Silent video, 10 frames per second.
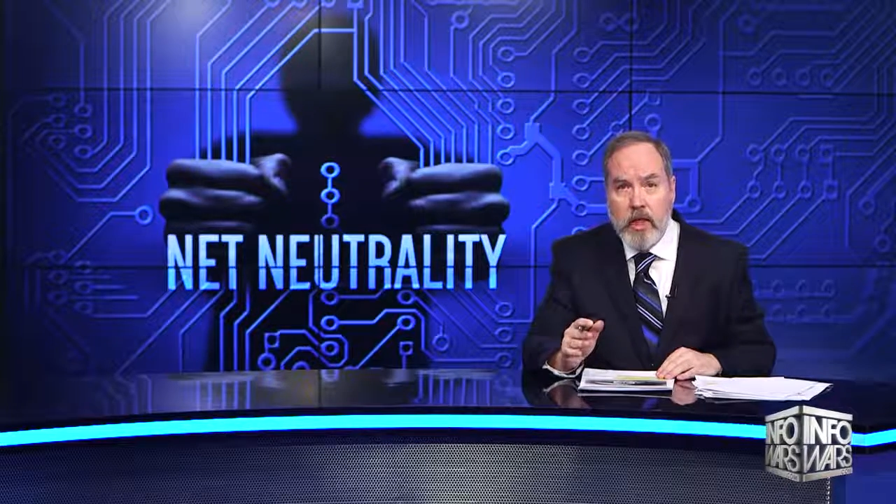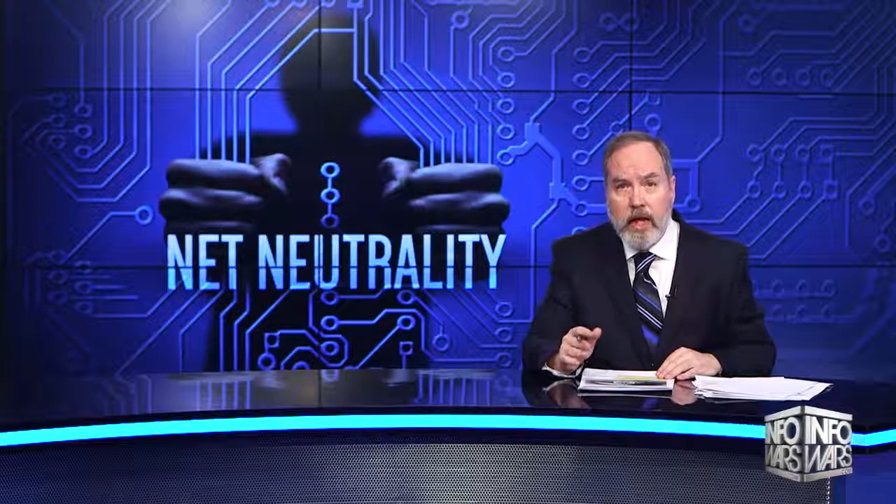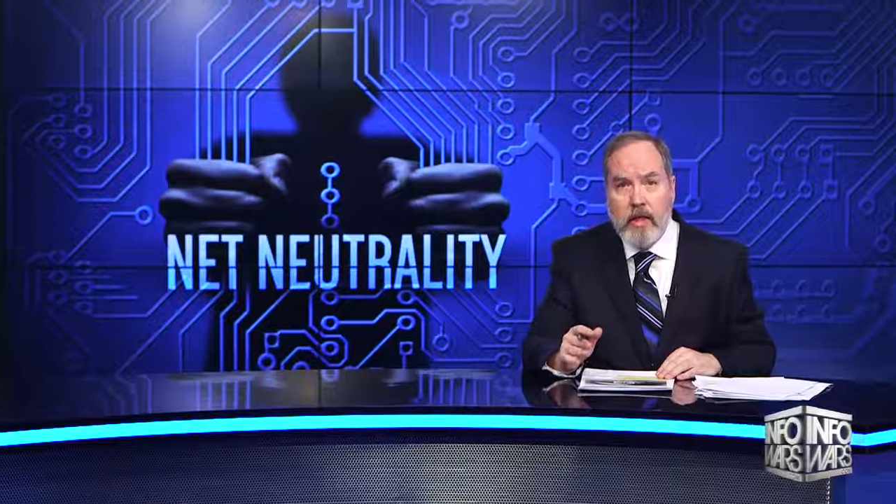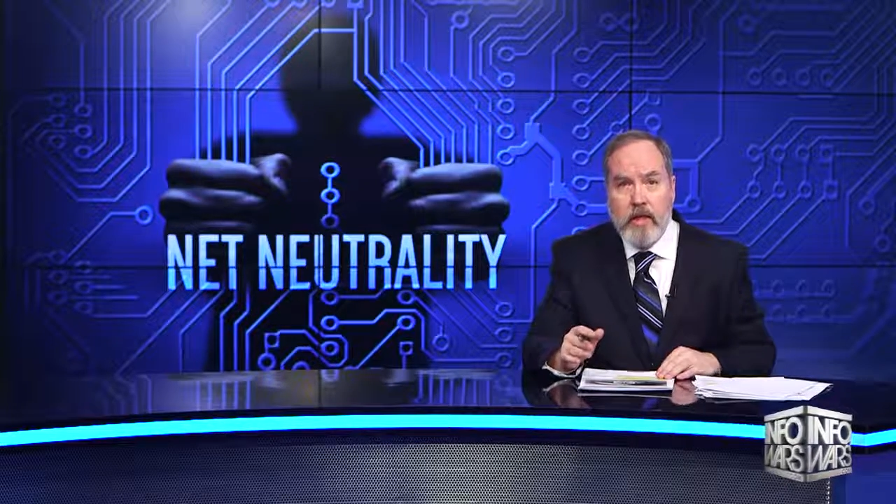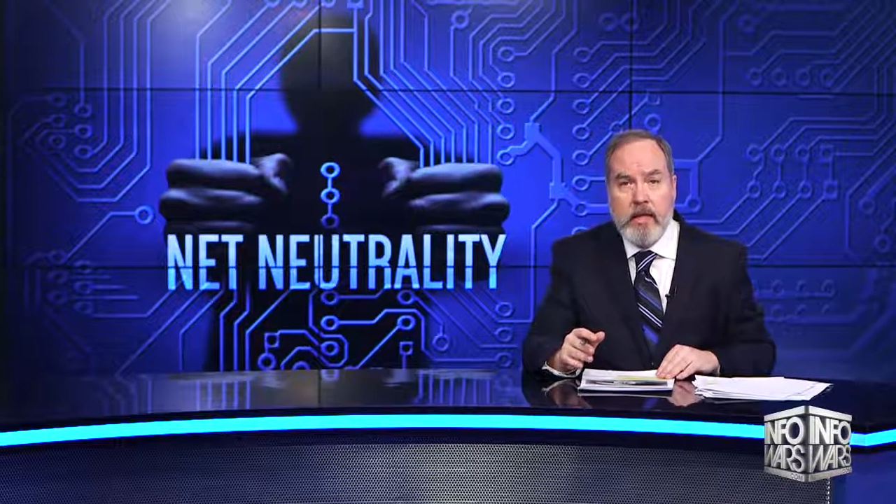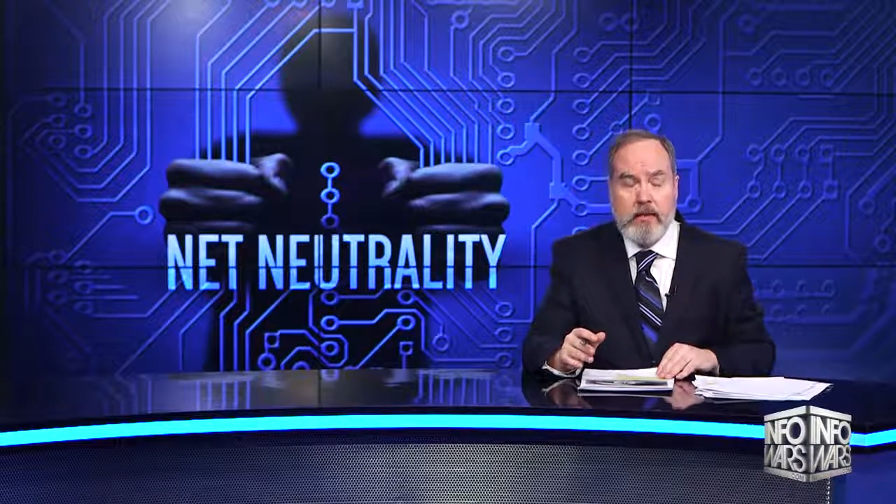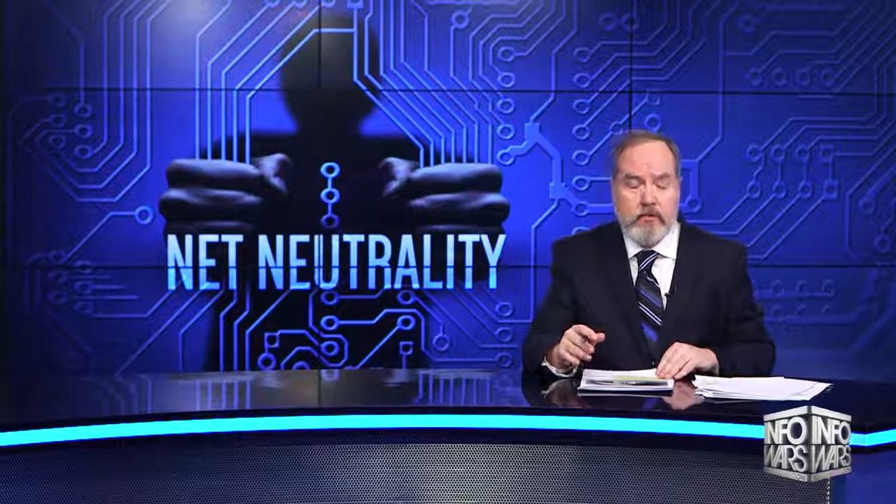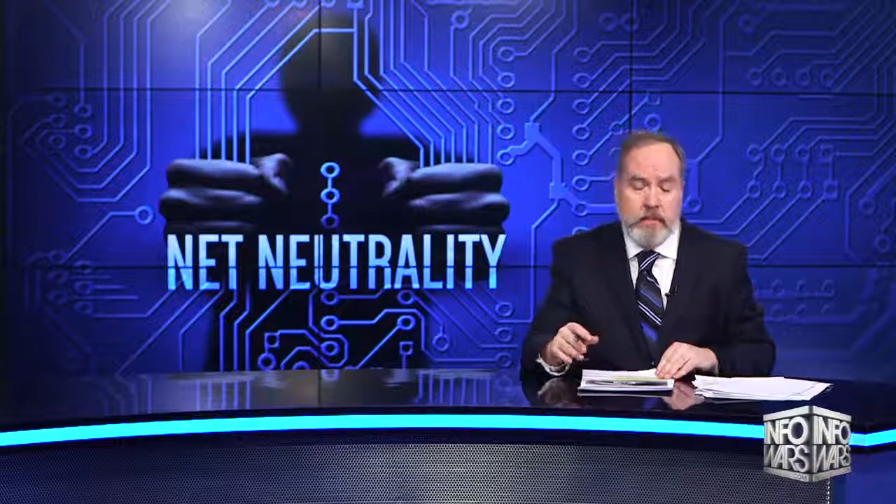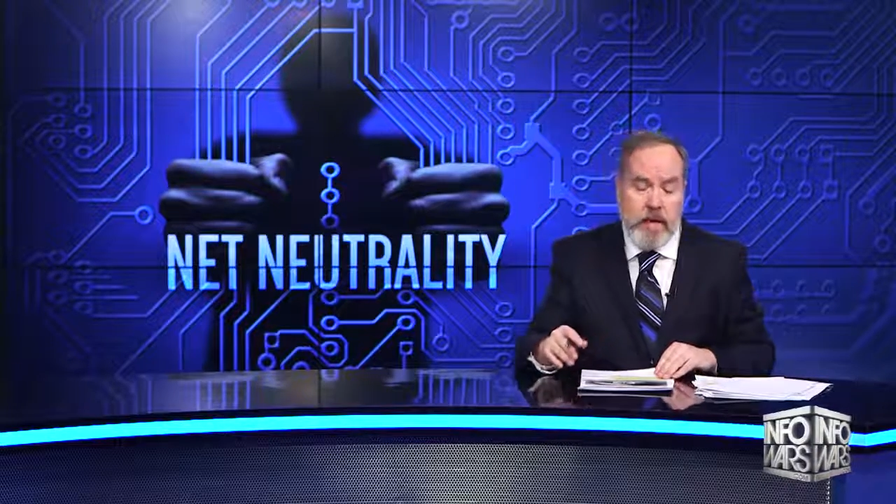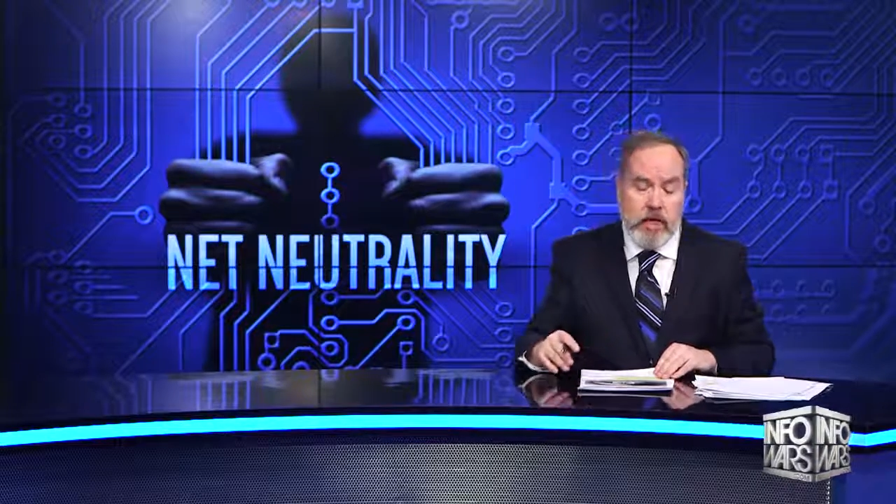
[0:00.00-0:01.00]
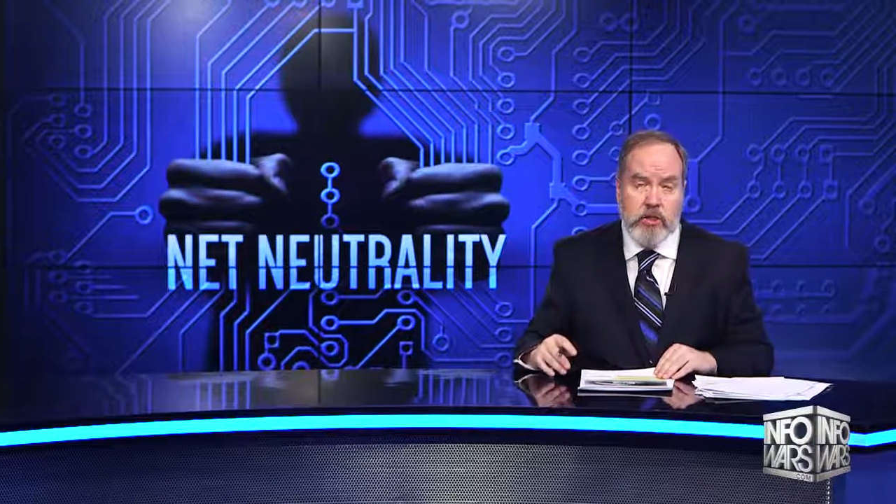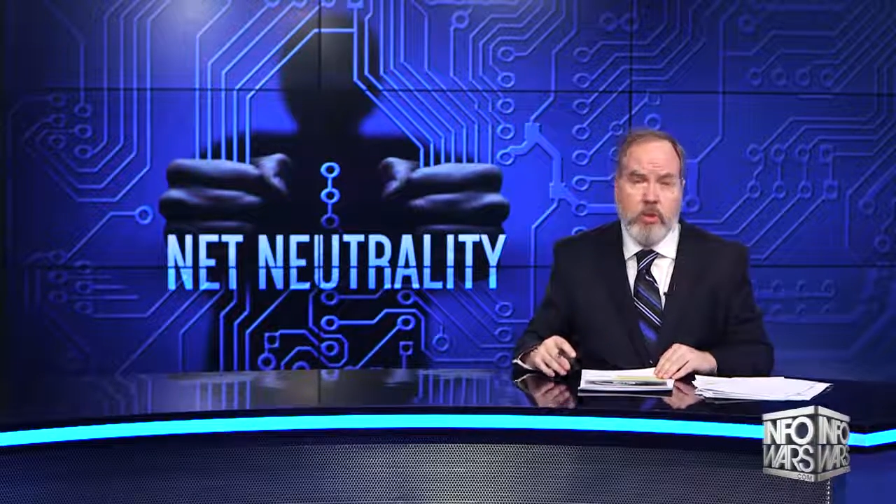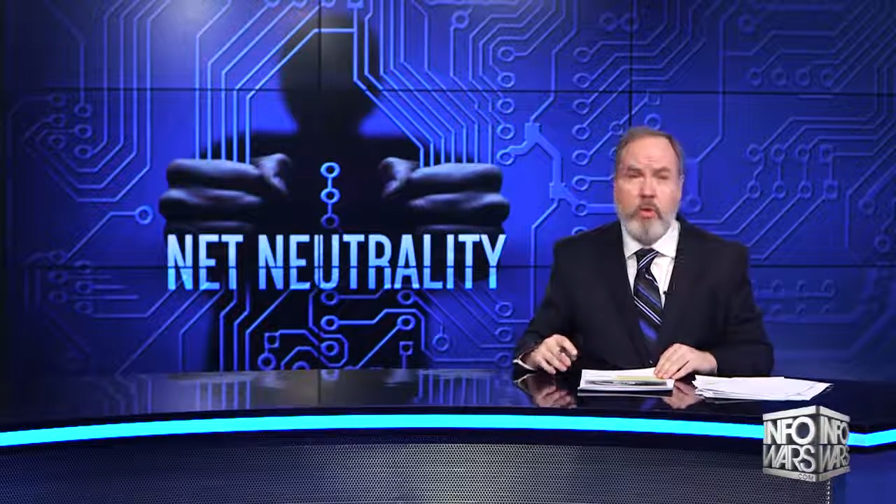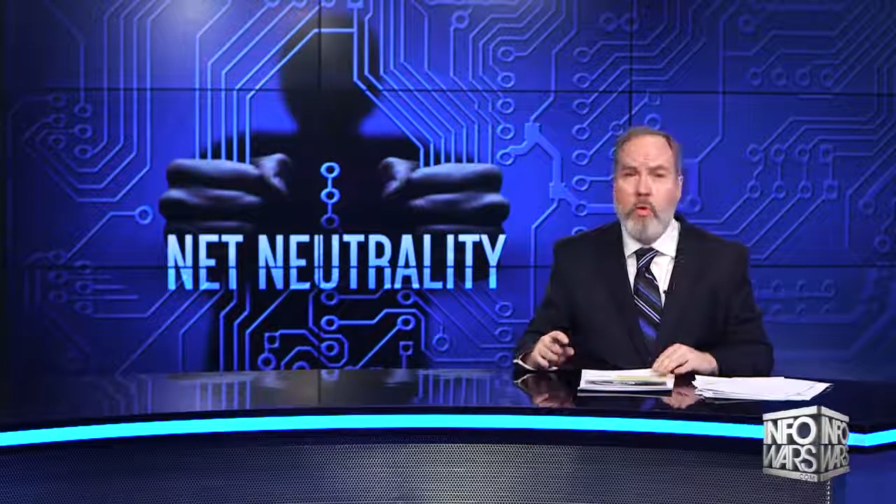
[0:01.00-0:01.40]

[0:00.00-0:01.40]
like the information,